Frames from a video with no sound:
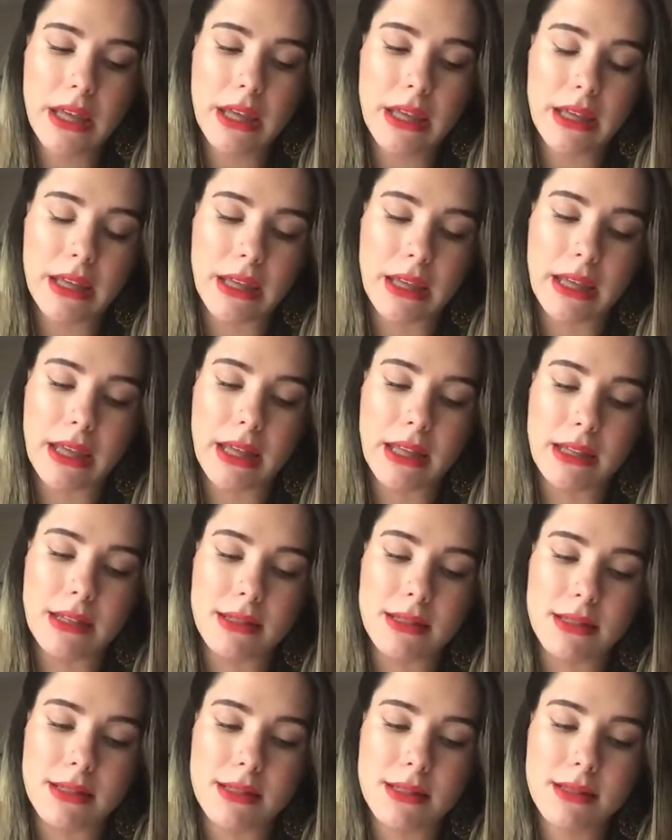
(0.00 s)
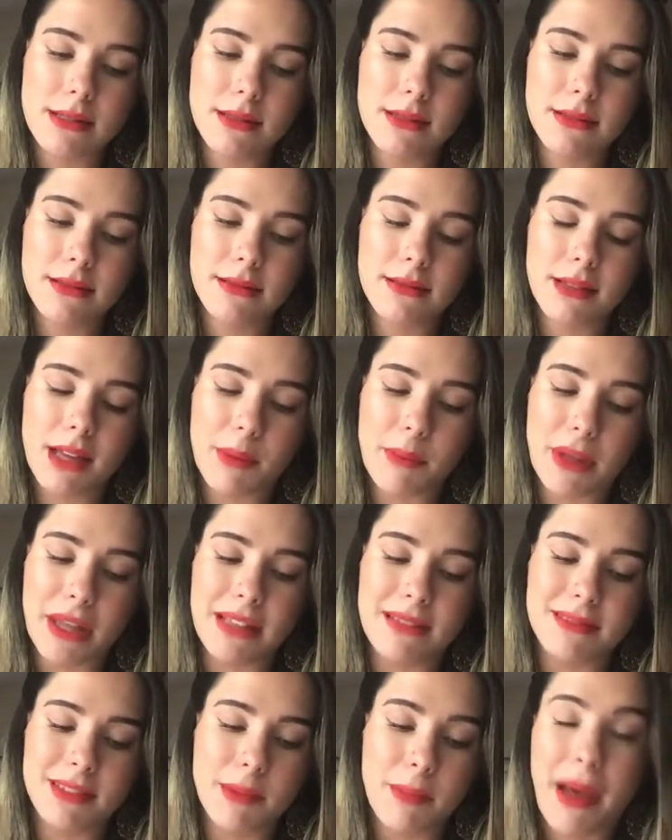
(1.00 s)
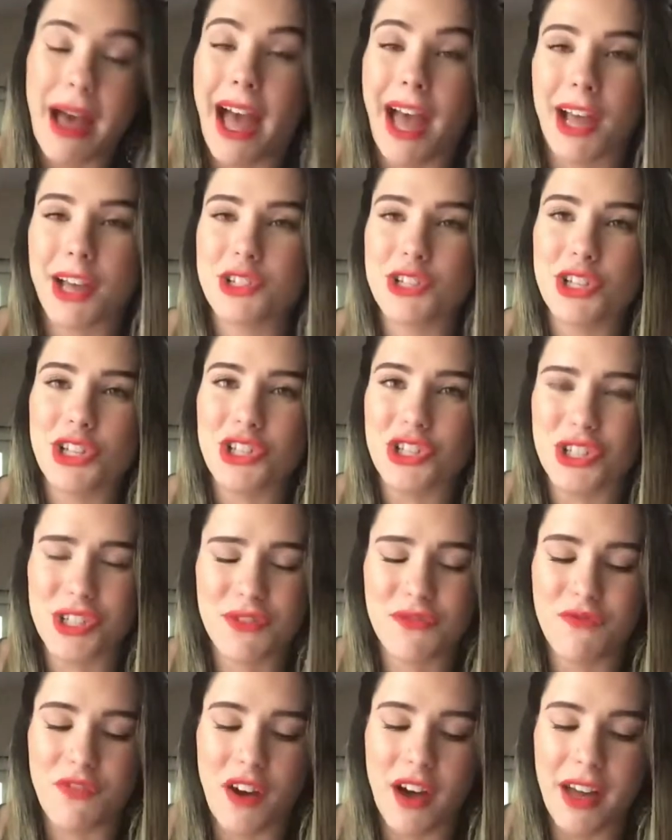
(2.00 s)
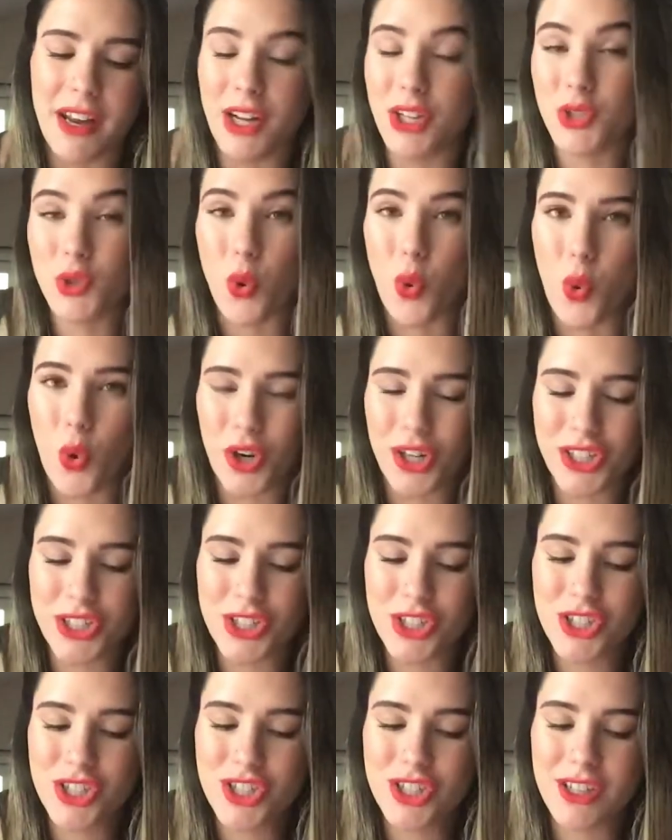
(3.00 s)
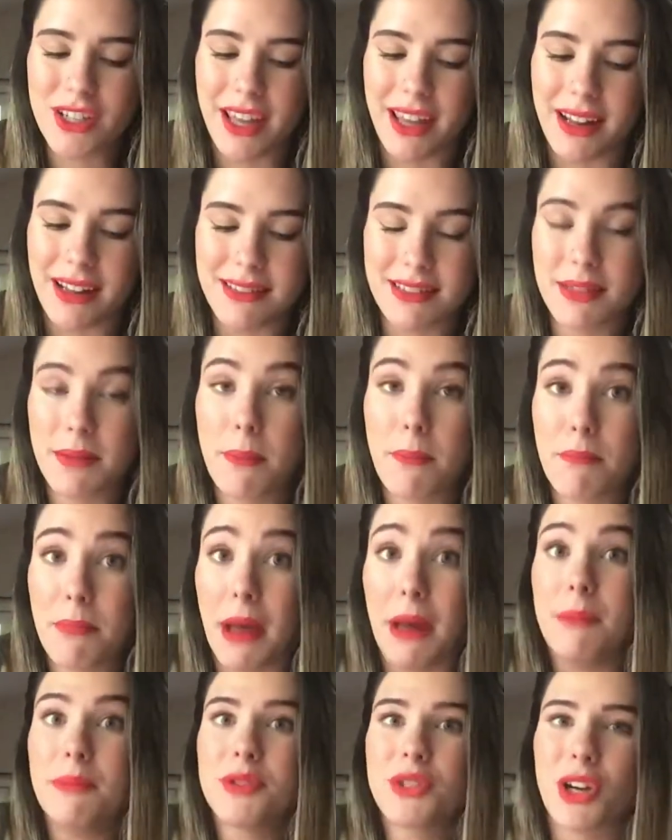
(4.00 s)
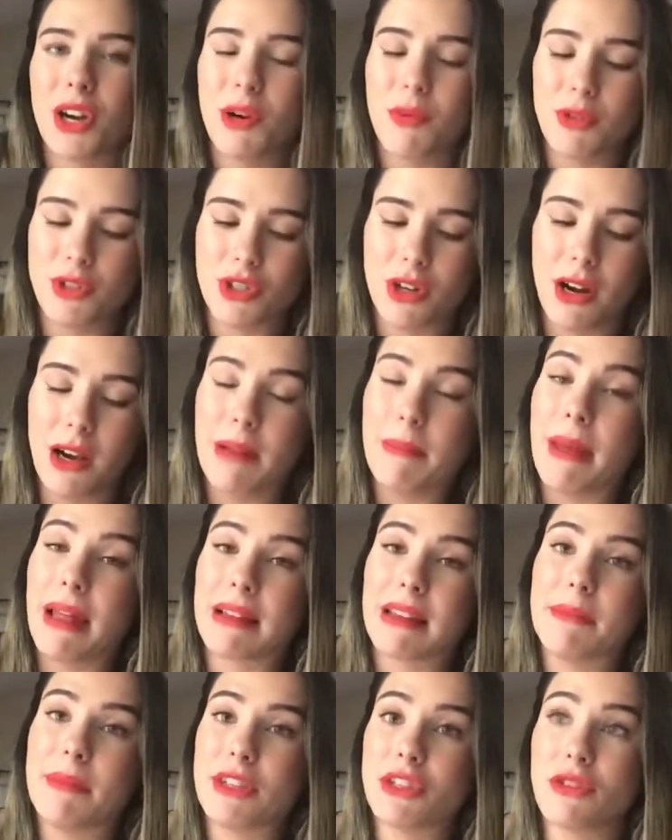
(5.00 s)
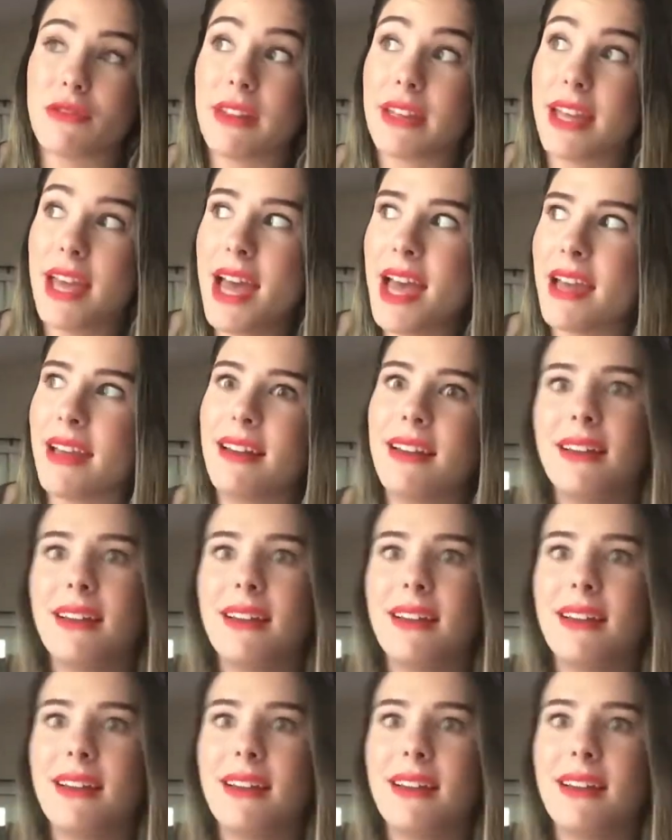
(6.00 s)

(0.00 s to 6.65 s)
and I mean the packaging is just fun. It's orange and it's Pep Start, which automatically makes you think, hey,